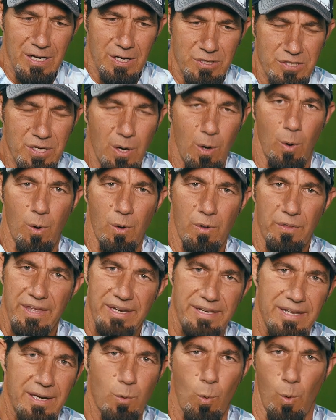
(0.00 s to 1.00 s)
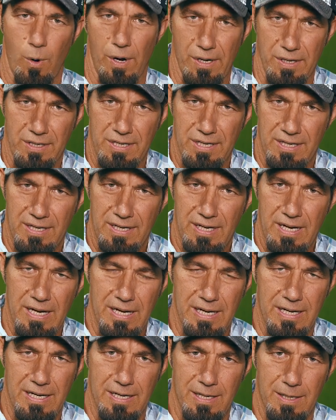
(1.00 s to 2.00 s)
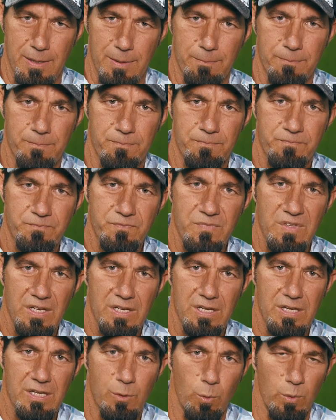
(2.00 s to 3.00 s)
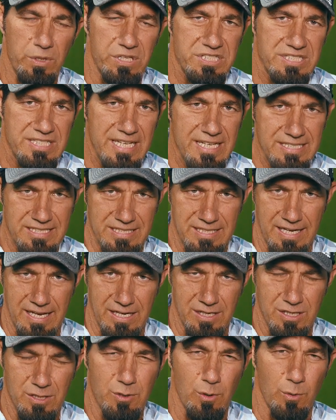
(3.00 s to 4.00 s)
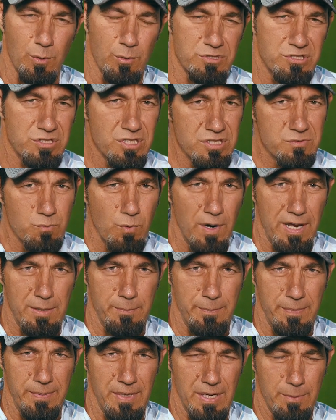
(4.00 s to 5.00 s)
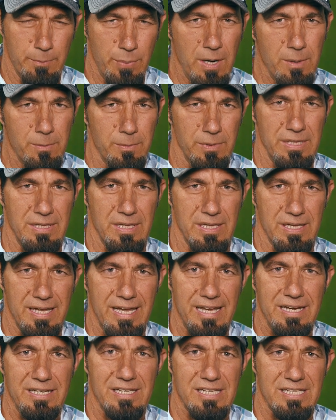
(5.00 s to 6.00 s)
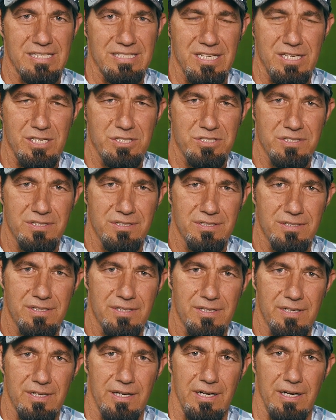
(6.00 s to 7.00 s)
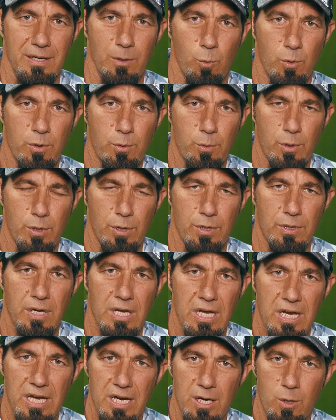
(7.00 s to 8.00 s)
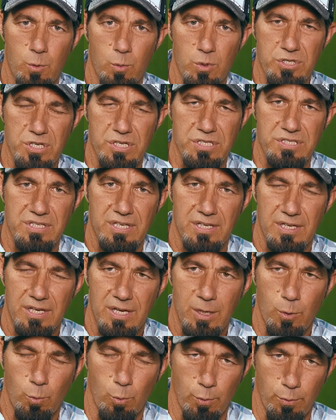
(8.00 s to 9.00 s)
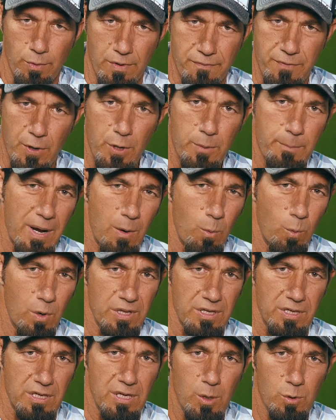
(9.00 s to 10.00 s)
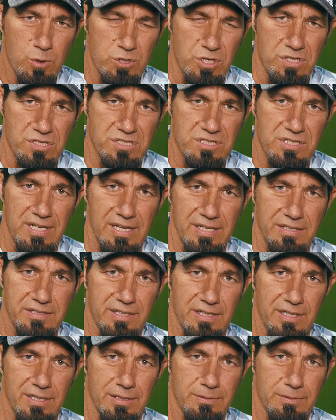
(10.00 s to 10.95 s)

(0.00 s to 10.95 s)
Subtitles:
so that didn't work. When the season ended, it was just right at probably the end of the season. We were referred by one of the coaches that